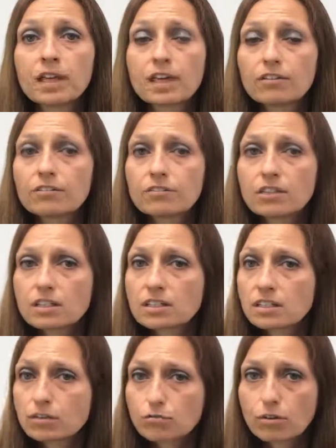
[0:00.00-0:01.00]
If
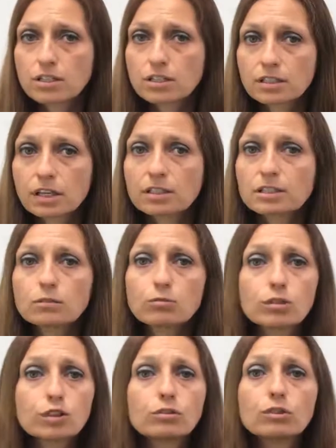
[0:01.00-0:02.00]
this has resonated
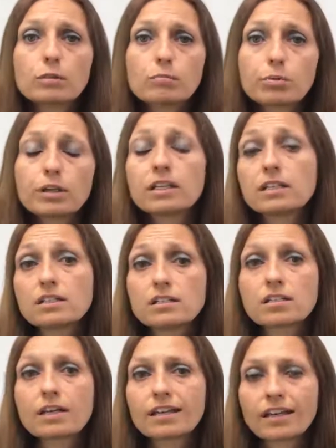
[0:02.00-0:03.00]
with you, then
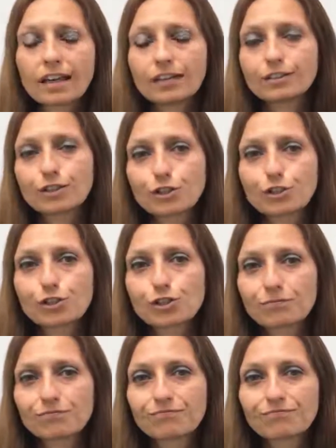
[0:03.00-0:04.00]
please get in
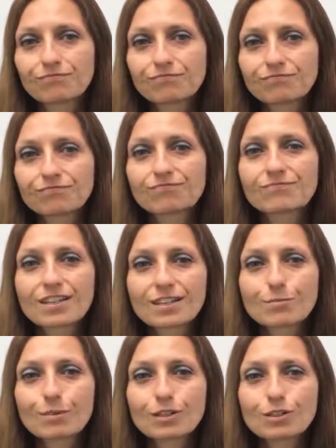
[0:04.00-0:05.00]
touch.
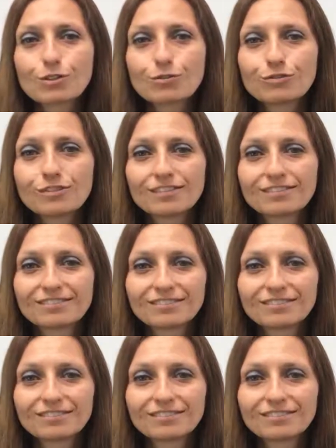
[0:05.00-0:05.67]
Speak soon.